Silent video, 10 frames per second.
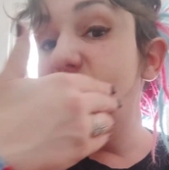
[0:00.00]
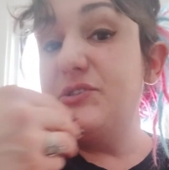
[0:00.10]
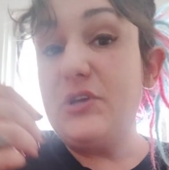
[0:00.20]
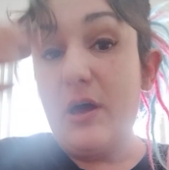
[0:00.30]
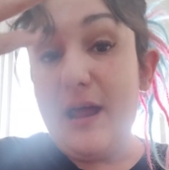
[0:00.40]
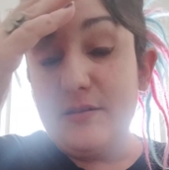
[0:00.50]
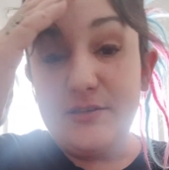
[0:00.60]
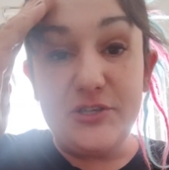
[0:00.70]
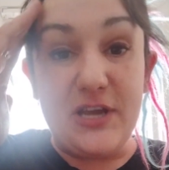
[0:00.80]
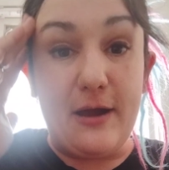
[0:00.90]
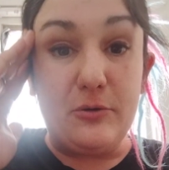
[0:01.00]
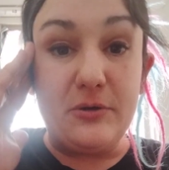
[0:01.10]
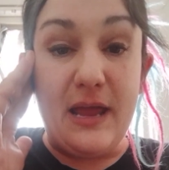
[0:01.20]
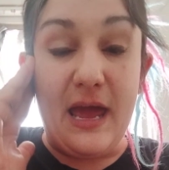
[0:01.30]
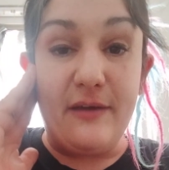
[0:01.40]
just got out of the
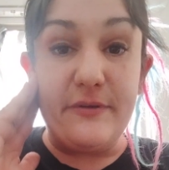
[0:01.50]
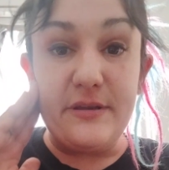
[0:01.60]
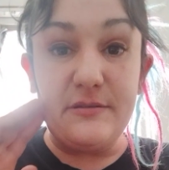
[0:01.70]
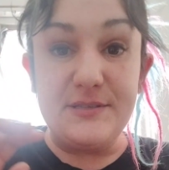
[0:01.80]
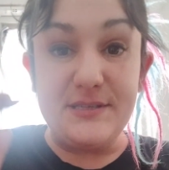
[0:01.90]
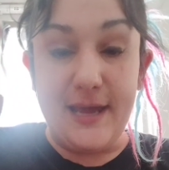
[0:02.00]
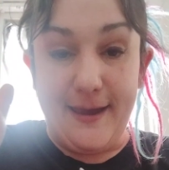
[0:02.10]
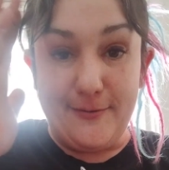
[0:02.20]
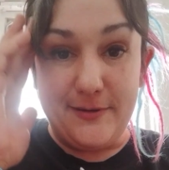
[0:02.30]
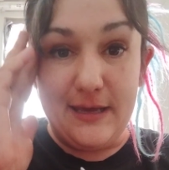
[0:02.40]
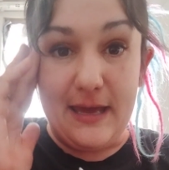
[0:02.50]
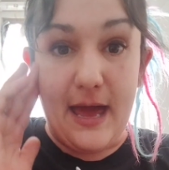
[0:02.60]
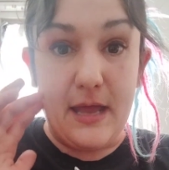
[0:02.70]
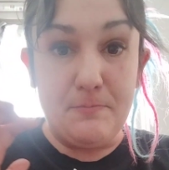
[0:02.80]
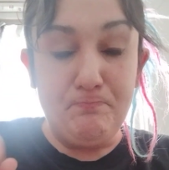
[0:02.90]
shower and haven't styled it
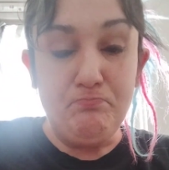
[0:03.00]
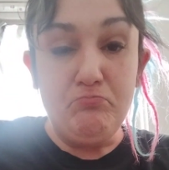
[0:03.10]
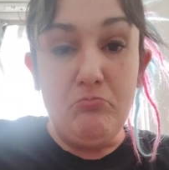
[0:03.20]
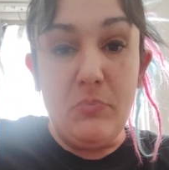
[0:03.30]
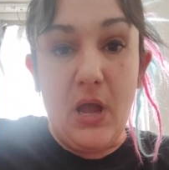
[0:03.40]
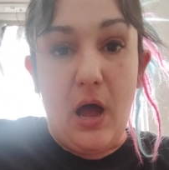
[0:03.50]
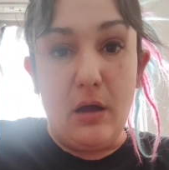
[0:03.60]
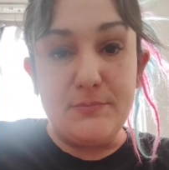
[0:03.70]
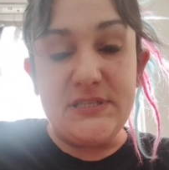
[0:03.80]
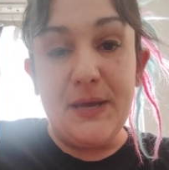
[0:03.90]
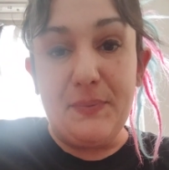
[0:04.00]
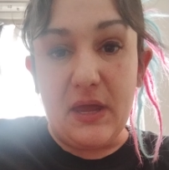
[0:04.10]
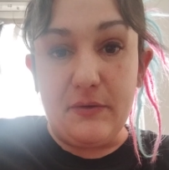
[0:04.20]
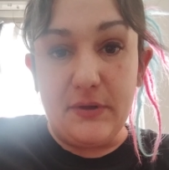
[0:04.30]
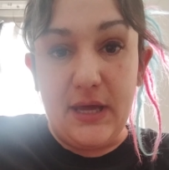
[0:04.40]
yet.
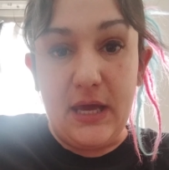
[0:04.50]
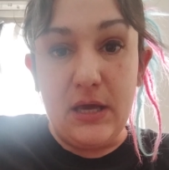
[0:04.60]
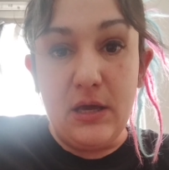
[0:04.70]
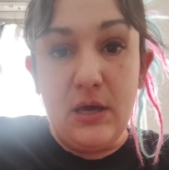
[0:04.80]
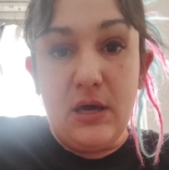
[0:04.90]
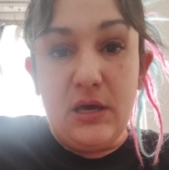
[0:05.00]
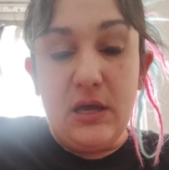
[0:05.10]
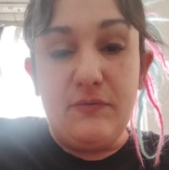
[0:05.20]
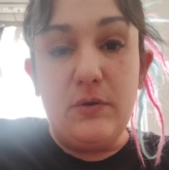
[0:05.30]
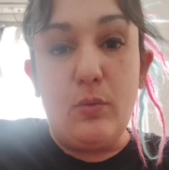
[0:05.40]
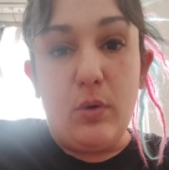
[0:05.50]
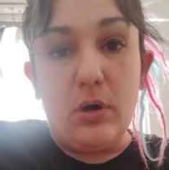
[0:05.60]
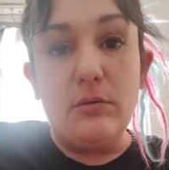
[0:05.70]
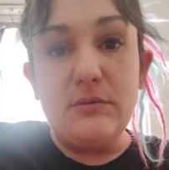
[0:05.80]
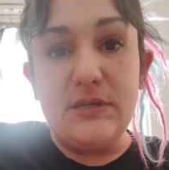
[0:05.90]
Typically, if you
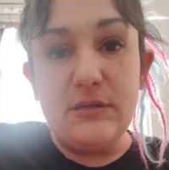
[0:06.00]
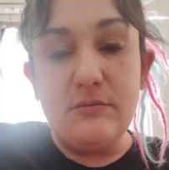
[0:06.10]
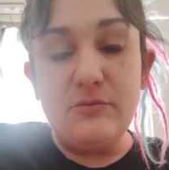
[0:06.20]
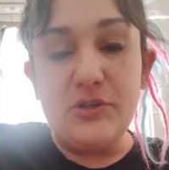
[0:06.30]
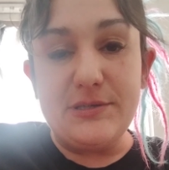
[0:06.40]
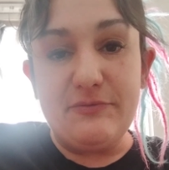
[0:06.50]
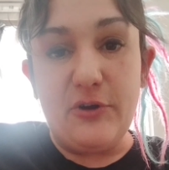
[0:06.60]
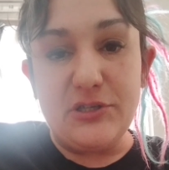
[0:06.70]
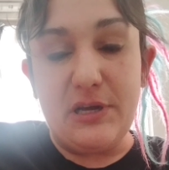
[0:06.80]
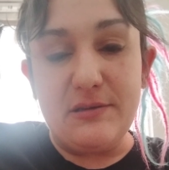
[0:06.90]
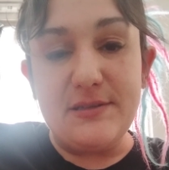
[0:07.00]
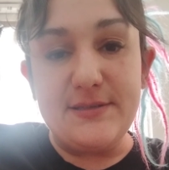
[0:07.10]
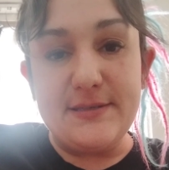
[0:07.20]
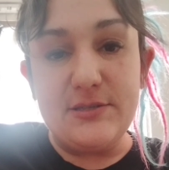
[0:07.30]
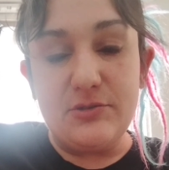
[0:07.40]
weren't just fresh out of
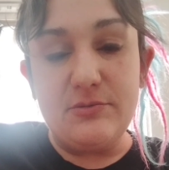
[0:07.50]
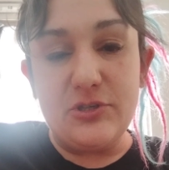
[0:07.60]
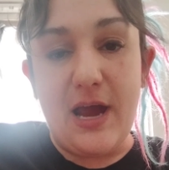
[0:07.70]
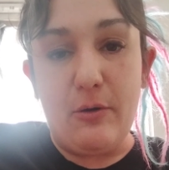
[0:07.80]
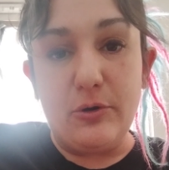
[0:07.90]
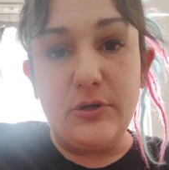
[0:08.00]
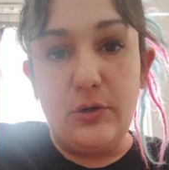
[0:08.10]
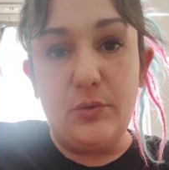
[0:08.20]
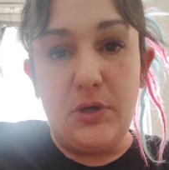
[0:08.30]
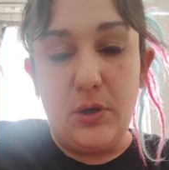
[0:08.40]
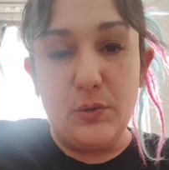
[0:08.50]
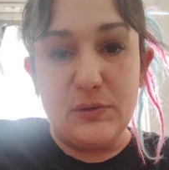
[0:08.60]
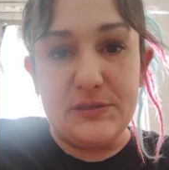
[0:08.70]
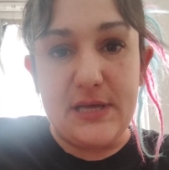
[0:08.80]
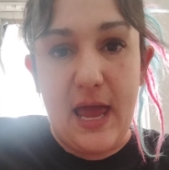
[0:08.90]
the shower, you would
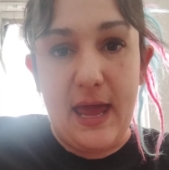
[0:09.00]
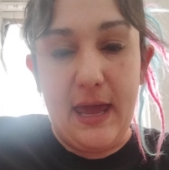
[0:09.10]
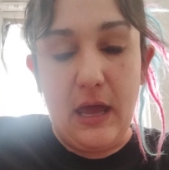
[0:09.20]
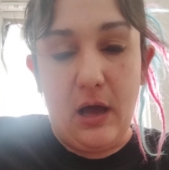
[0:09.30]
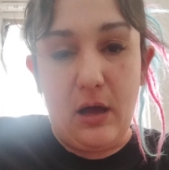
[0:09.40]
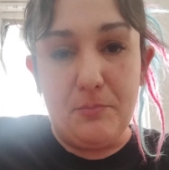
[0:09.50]
use a